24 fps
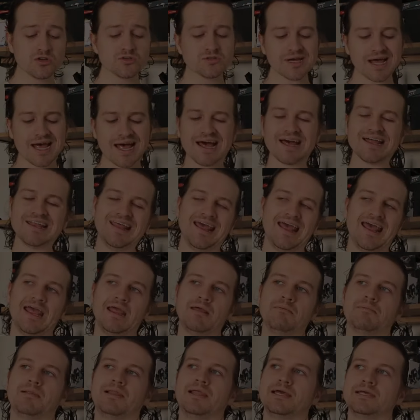to add
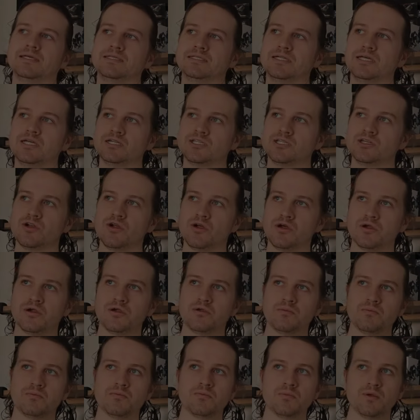a PlayStation
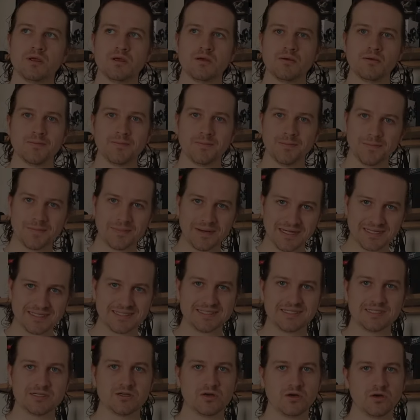Home
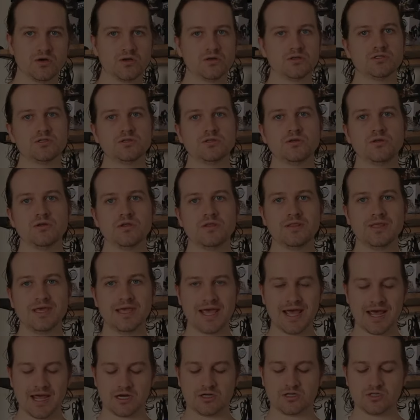button onto the
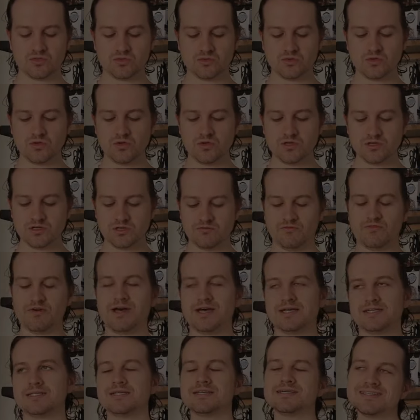actual
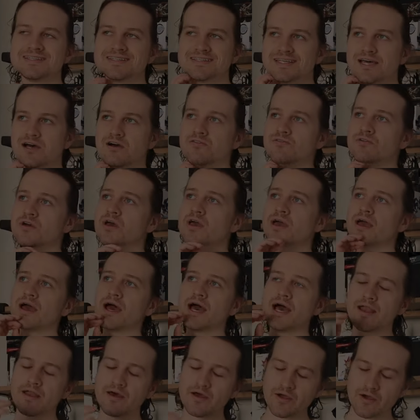device itself,
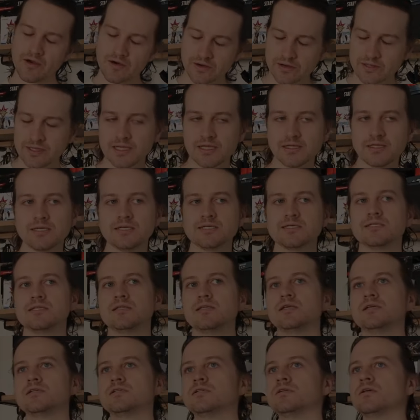and I only list
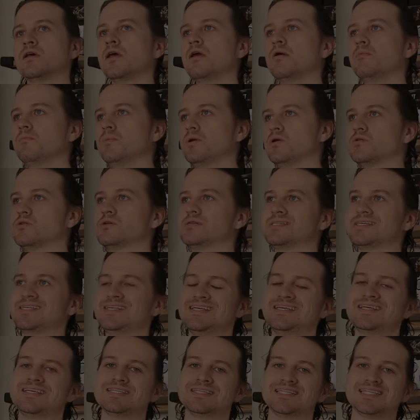this because it
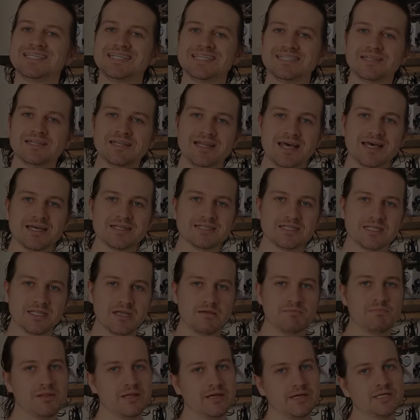is listed as
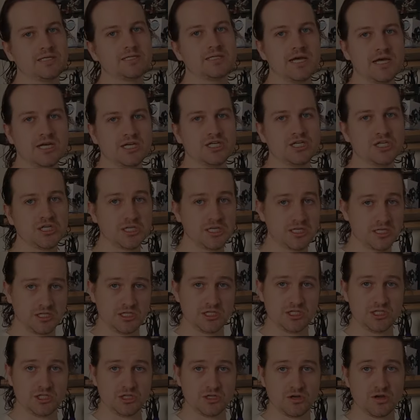the PlayStation
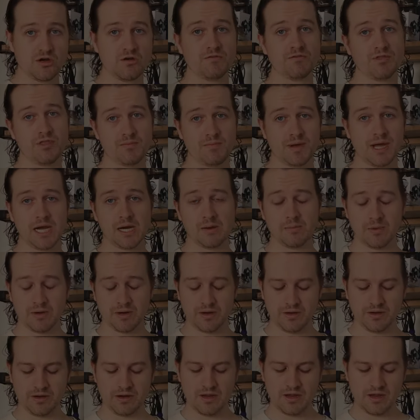edition of the
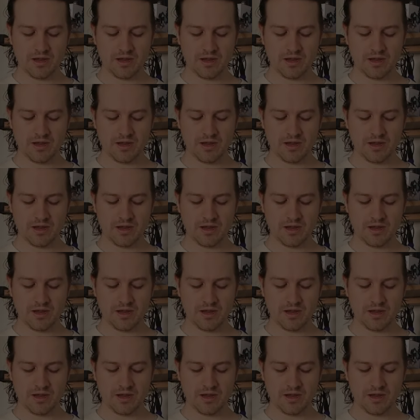Backbone.